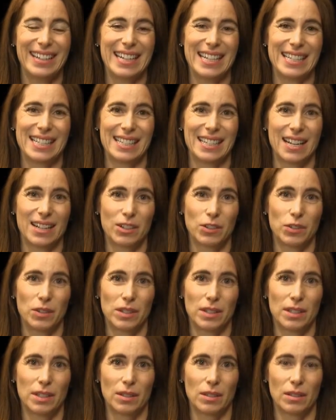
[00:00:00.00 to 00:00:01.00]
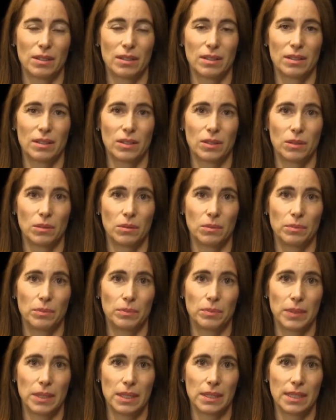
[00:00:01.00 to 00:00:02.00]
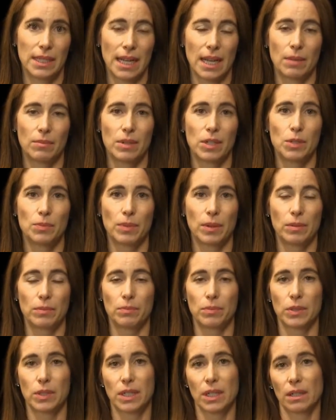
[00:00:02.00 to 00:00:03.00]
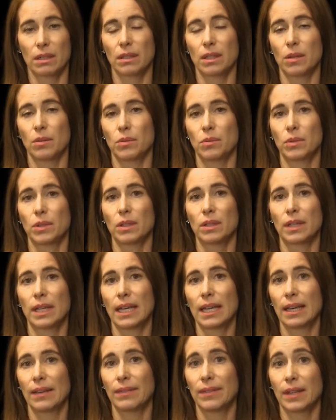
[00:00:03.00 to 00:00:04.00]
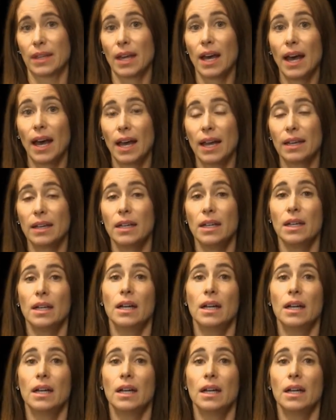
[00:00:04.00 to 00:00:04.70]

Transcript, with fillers: it's not good to, to be damaged, but particularly particularly when we're looking at the gut,